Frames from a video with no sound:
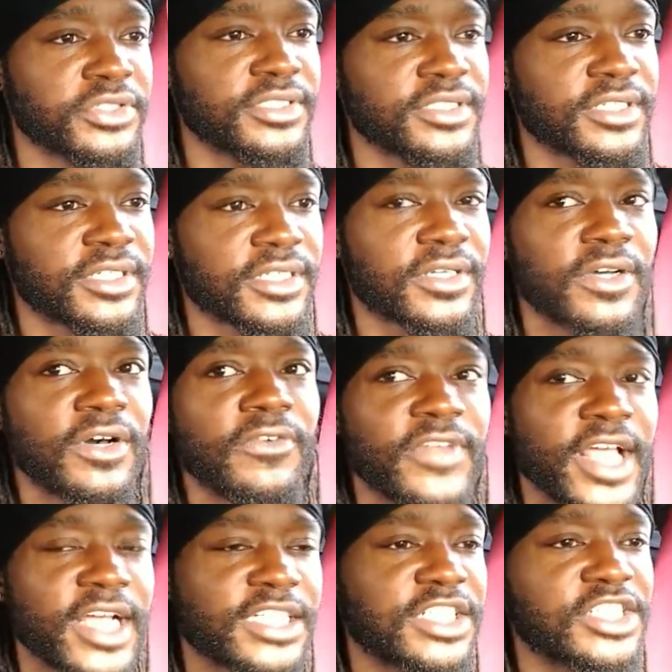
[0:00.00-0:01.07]
And hopefully
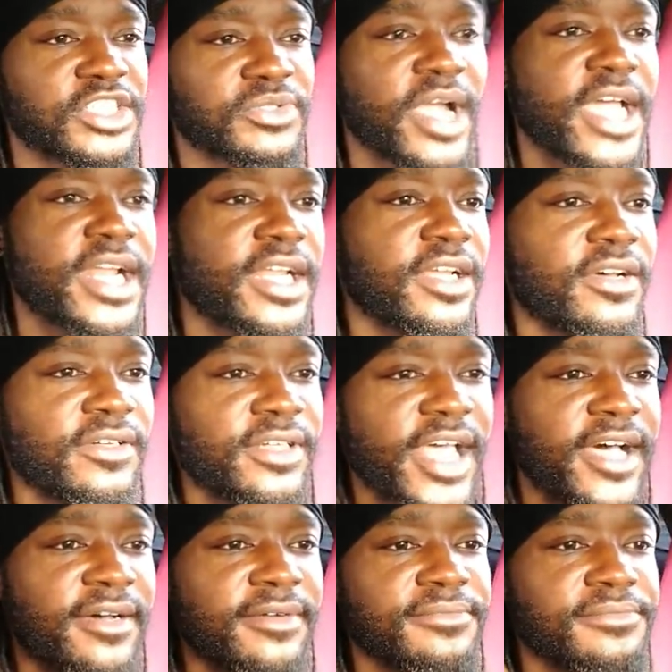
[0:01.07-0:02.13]
I can just ride it on
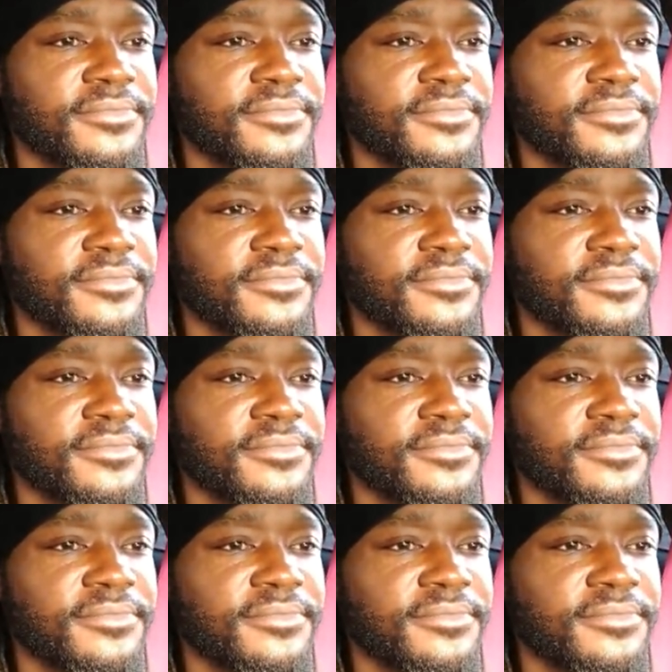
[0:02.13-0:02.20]
out.